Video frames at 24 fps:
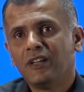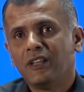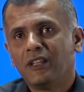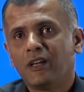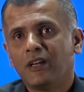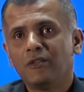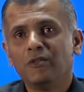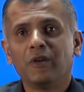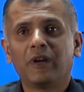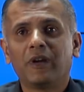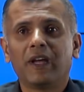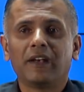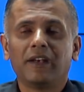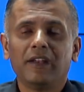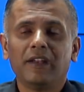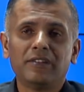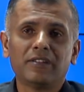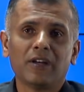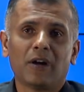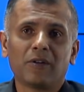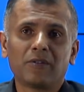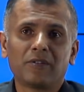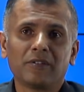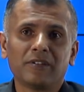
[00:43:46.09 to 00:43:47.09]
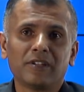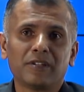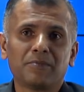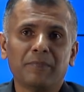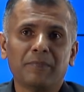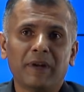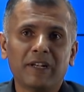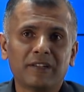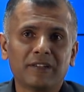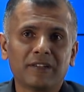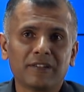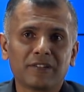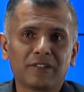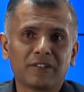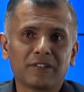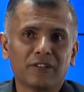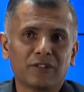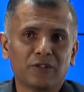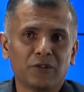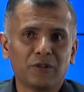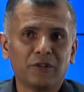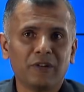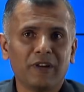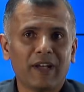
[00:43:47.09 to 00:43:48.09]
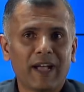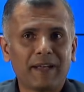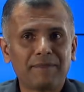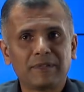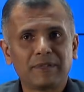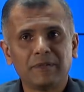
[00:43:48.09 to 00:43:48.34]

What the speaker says: Now you can reach out to these mentors should you have